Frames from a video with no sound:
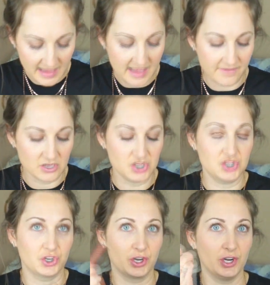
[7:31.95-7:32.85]
I have a
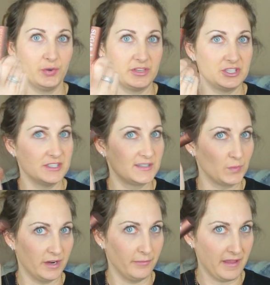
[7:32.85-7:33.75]
sugar, which is
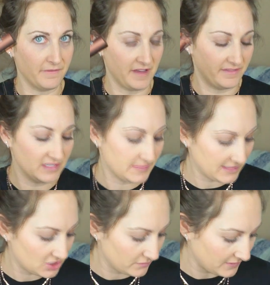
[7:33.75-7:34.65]
one of my favorites,
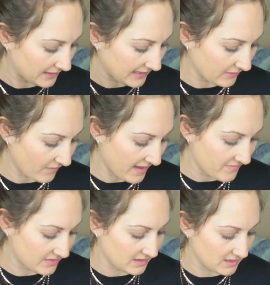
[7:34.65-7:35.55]
but I do feel like if I
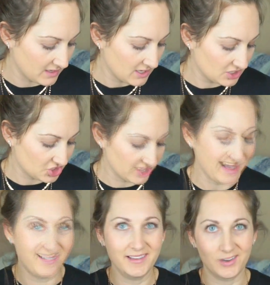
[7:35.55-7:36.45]
have the
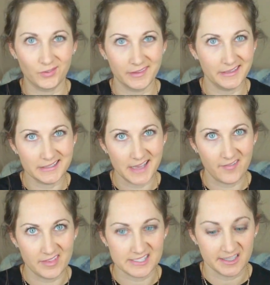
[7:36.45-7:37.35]
Chanel, I don't really need to
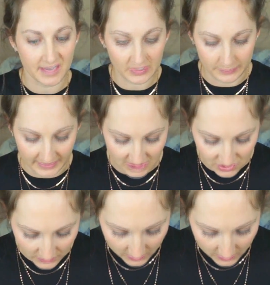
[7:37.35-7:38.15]
have this in there, but I do